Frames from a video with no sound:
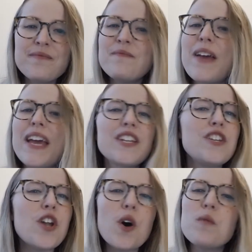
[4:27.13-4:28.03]
Make
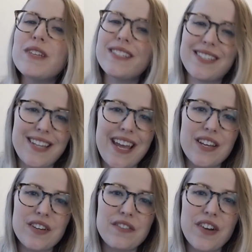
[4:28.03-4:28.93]
no
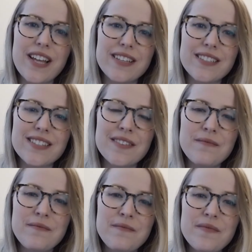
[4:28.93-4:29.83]
mistake, friends,
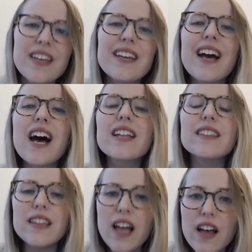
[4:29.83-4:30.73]
God
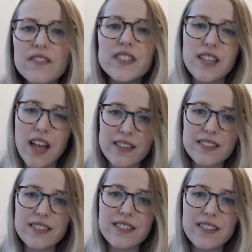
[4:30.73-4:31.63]
loves
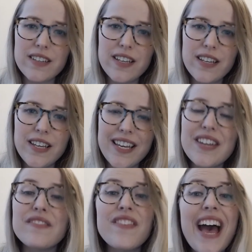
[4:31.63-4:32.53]
us.
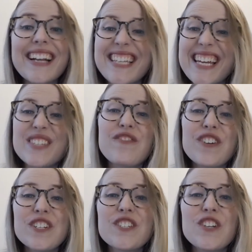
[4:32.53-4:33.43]
In fact, as
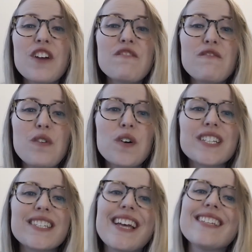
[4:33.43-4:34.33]
1 John 4
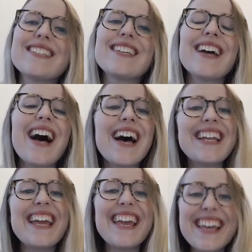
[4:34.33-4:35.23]
says, God
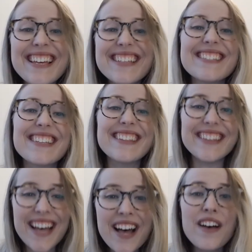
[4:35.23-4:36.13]
is
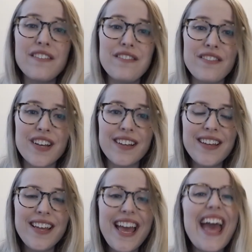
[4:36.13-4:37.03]
love,
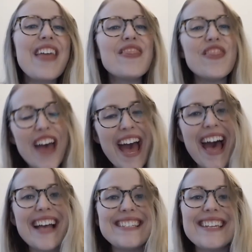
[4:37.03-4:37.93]
and
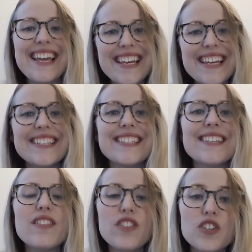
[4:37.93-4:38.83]
that is
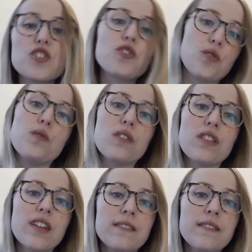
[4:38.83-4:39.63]
the truth.